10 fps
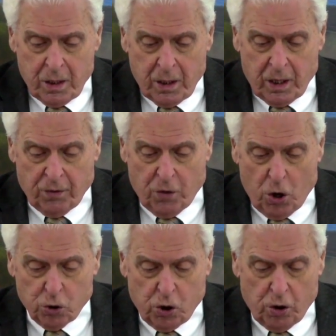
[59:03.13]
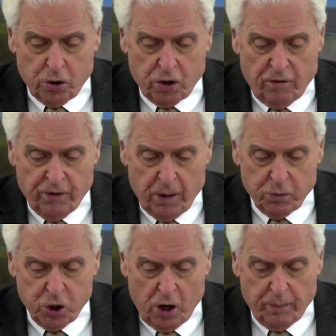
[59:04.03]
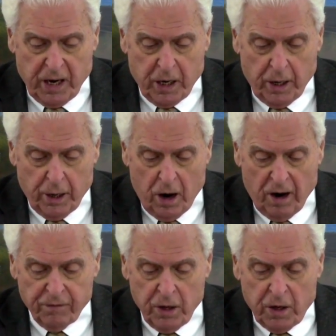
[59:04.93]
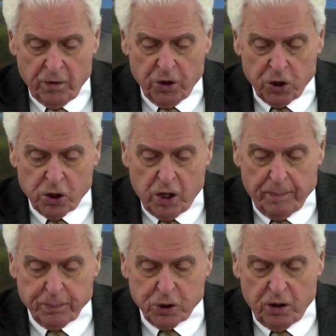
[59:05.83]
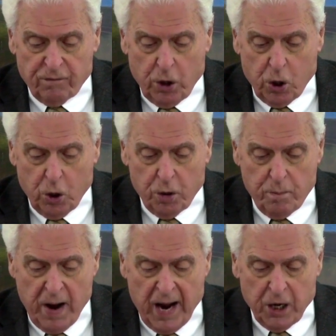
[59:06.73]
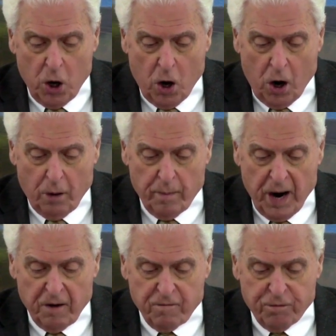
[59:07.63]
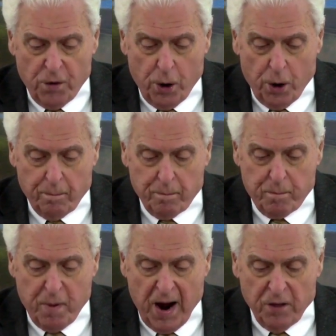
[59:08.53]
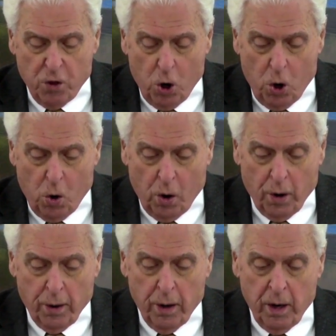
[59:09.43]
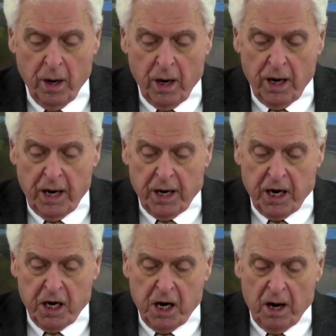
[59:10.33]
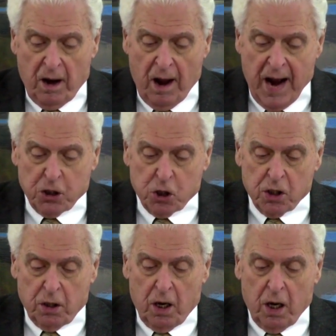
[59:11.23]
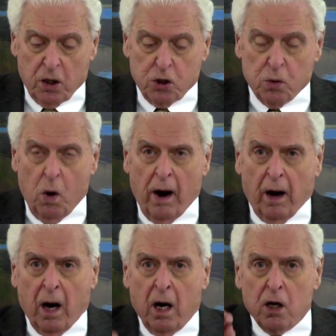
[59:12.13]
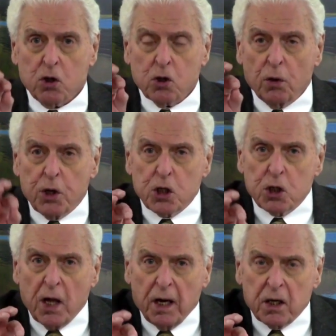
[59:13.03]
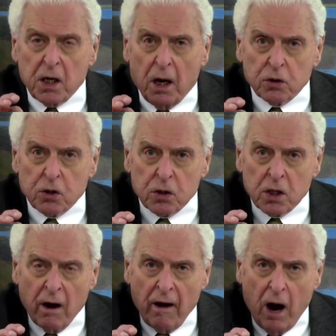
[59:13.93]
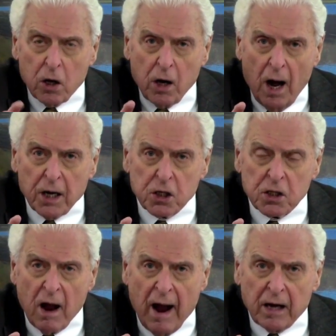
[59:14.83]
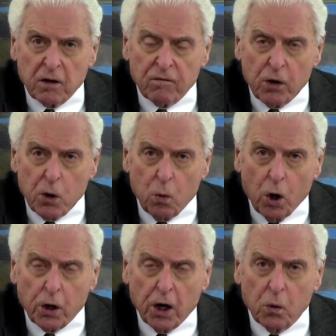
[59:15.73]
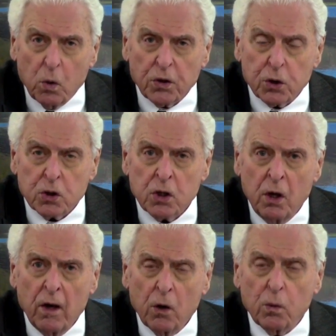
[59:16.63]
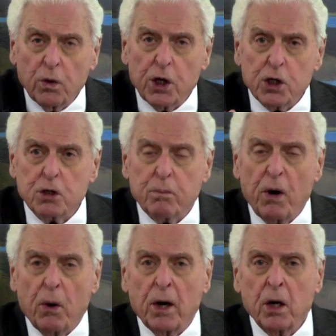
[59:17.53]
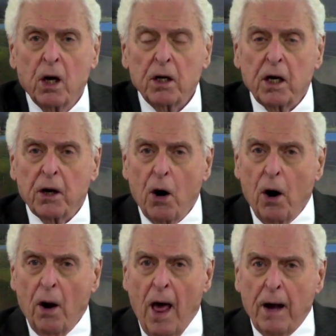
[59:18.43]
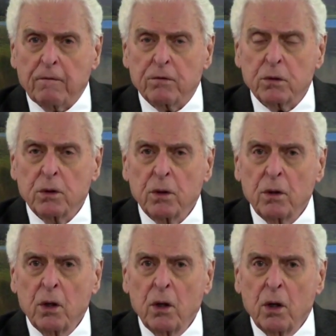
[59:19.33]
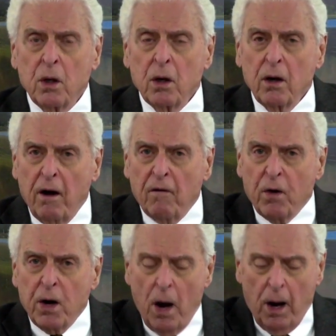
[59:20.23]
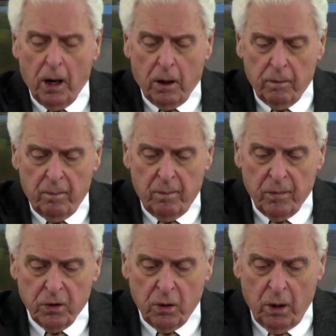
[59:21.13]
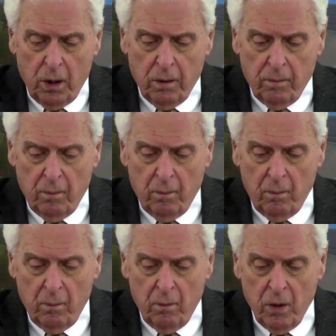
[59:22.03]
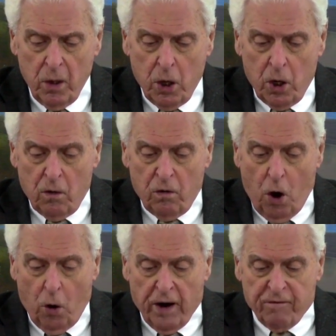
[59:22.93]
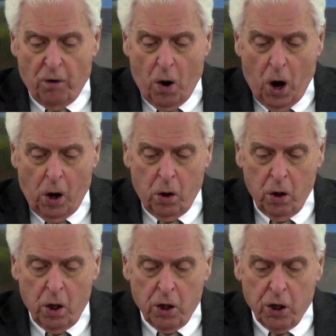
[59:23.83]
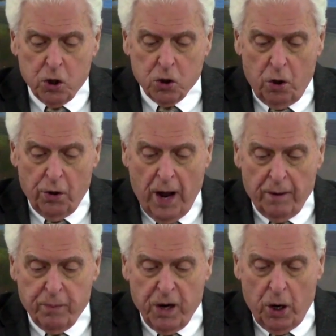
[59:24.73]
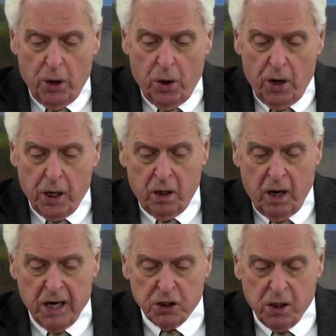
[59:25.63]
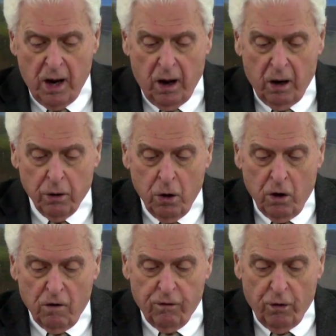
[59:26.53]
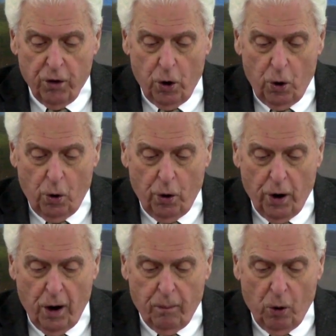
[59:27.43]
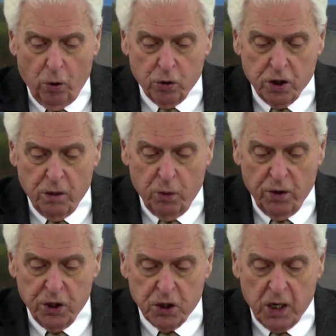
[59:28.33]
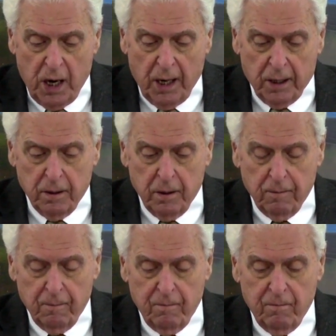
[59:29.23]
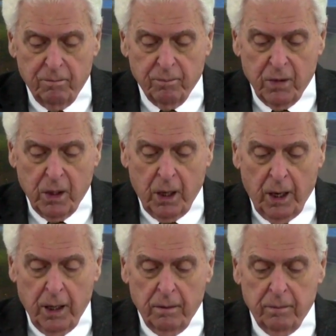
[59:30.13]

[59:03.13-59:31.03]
And those cursed of him shall be cut off. The steps of a good man are made firm by the Lord, and he delights in his way. So this then tells us how God is actively working with us, with his Spirit, in our lives every day. See? Though he fall, he shall not be utterly cast down, for the Lord upholds him with his hand. Okay?